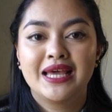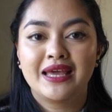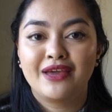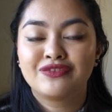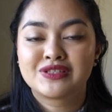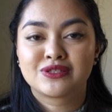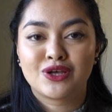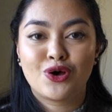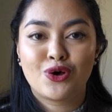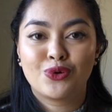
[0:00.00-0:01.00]
If
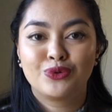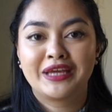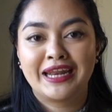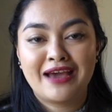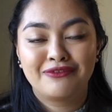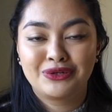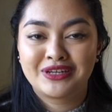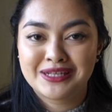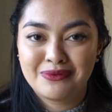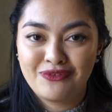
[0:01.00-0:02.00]
so, can I have a look
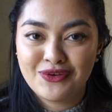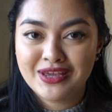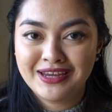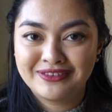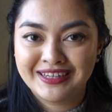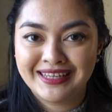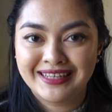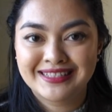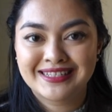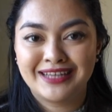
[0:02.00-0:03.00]
at some of your
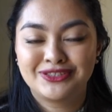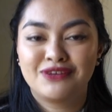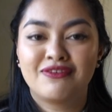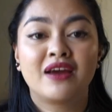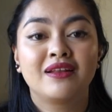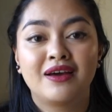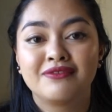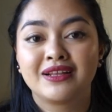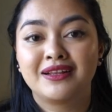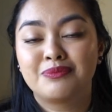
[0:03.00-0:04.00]
earrings?" And she very
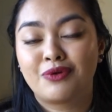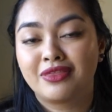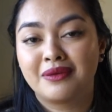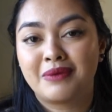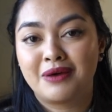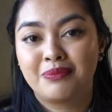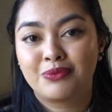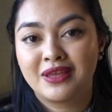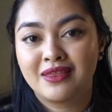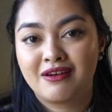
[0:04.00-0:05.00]
lovingly brought them up
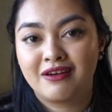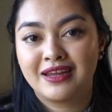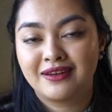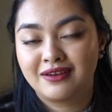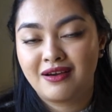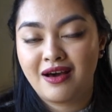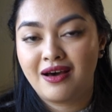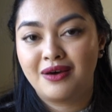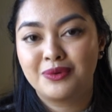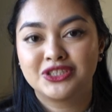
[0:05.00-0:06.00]
with her in her
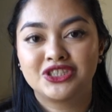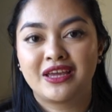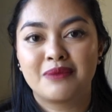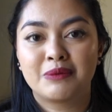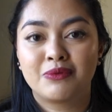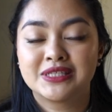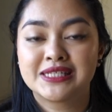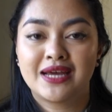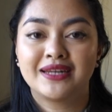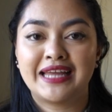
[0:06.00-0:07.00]
car when she came up on
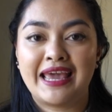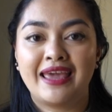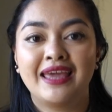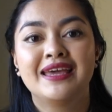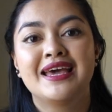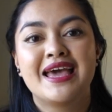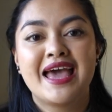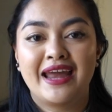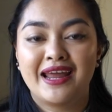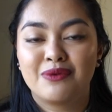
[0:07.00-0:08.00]
Sunday.
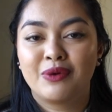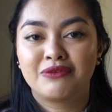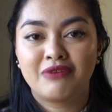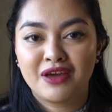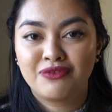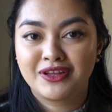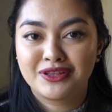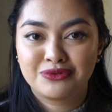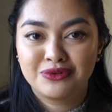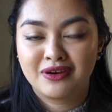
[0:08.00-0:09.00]
And I went rifling
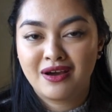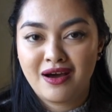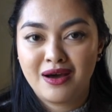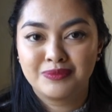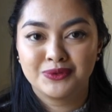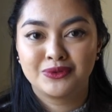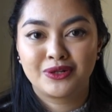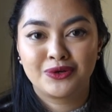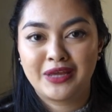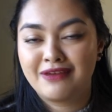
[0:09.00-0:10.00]
through her car boot
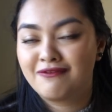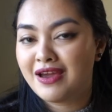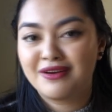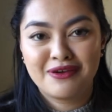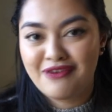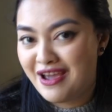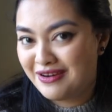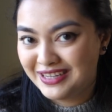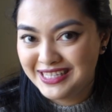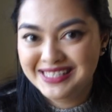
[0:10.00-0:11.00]
looking very,
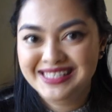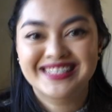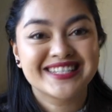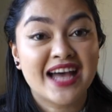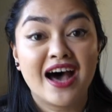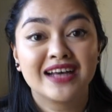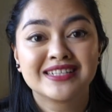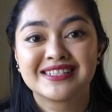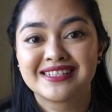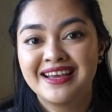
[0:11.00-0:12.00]
very
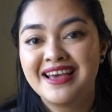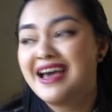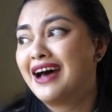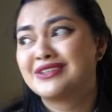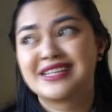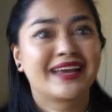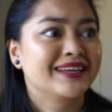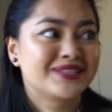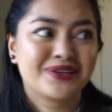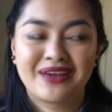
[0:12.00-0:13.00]
sus. I was like,
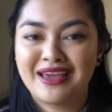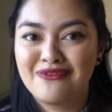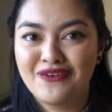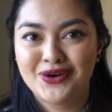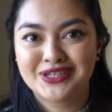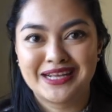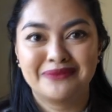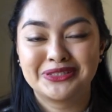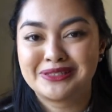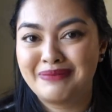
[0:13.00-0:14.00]
"It's okay, folks,
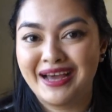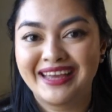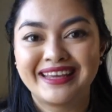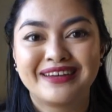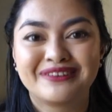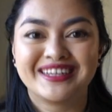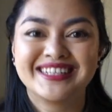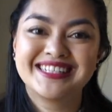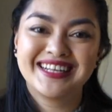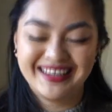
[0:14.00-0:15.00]
I'm just buying
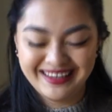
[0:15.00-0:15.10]
earrings."